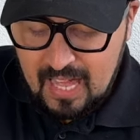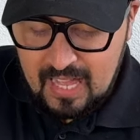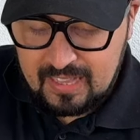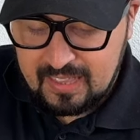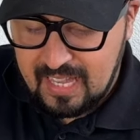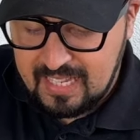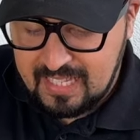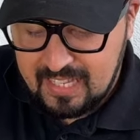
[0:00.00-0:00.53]

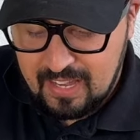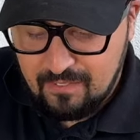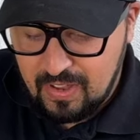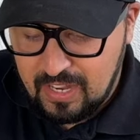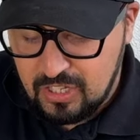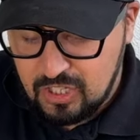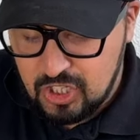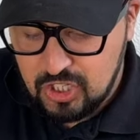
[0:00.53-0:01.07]
And let's say
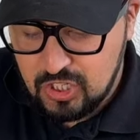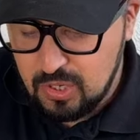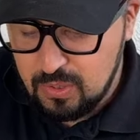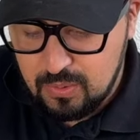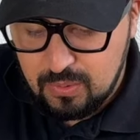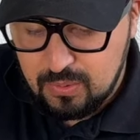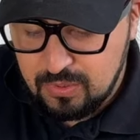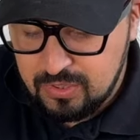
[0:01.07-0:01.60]
they
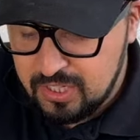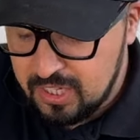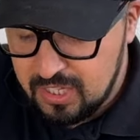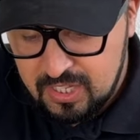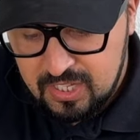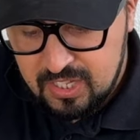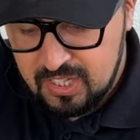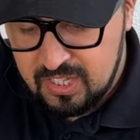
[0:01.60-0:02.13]
choose
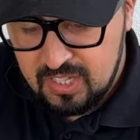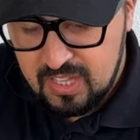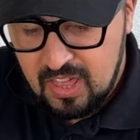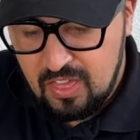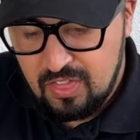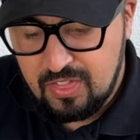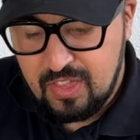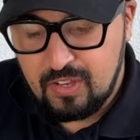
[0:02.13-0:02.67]

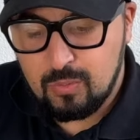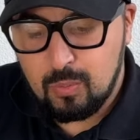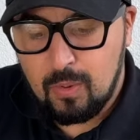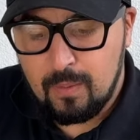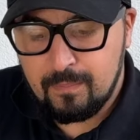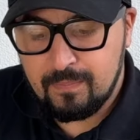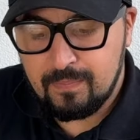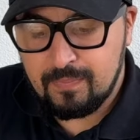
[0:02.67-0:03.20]
this
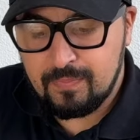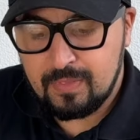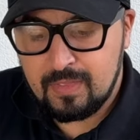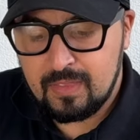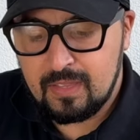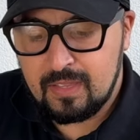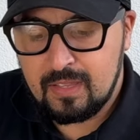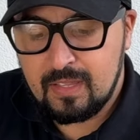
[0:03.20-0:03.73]
one
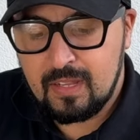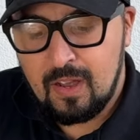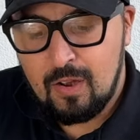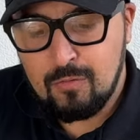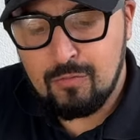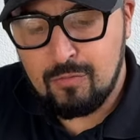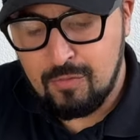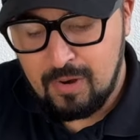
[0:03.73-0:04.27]

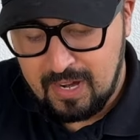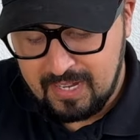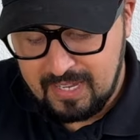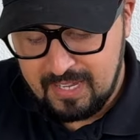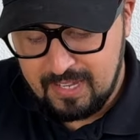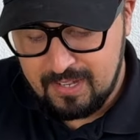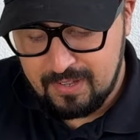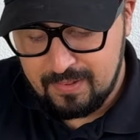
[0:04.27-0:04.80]
right
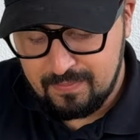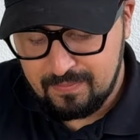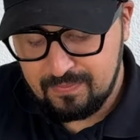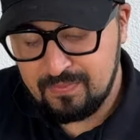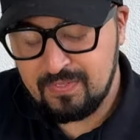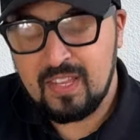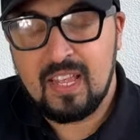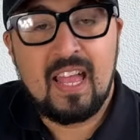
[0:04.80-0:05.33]
here.
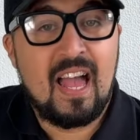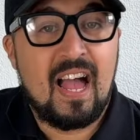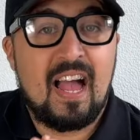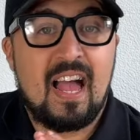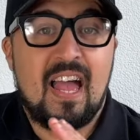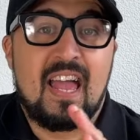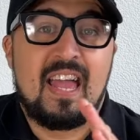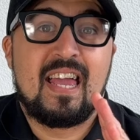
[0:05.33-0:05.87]

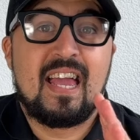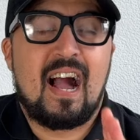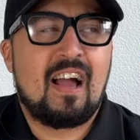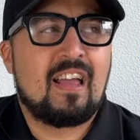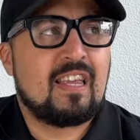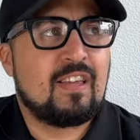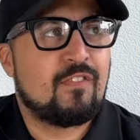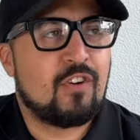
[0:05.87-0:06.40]

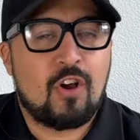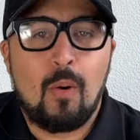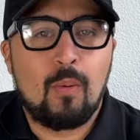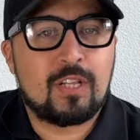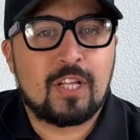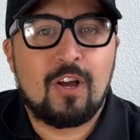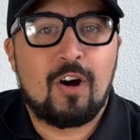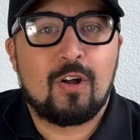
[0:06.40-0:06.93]
I forgot
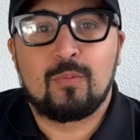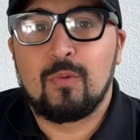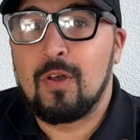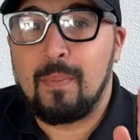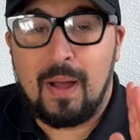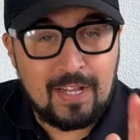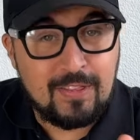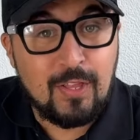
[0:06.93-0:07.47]
what the card
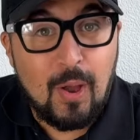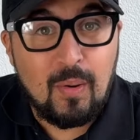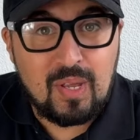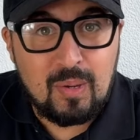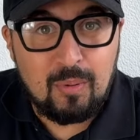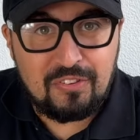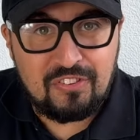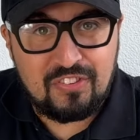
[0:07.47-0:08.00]
were, but I know
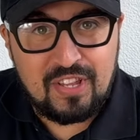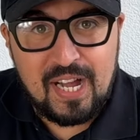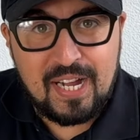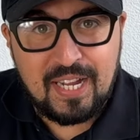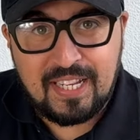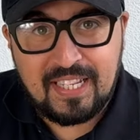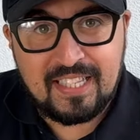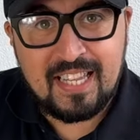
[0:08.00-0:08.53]
it was
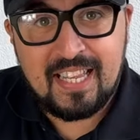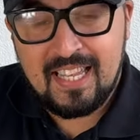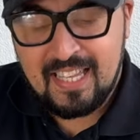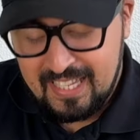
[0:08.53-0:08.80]
signed.